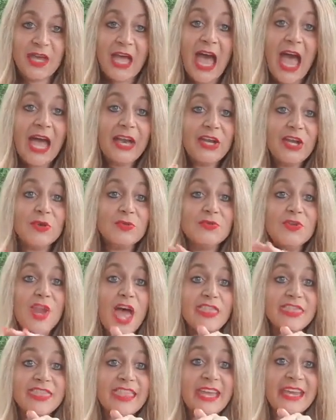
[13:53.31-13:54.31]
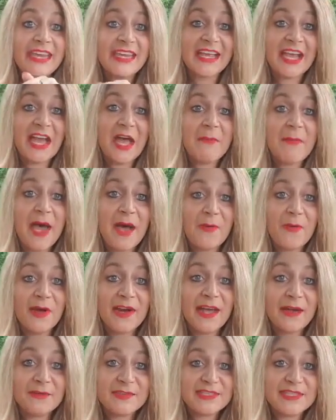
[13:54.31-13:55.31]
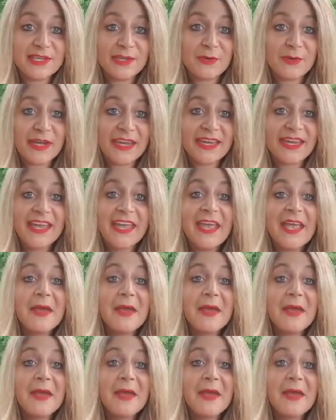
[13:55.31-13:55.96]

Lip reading: I knew nothing about what I was doing.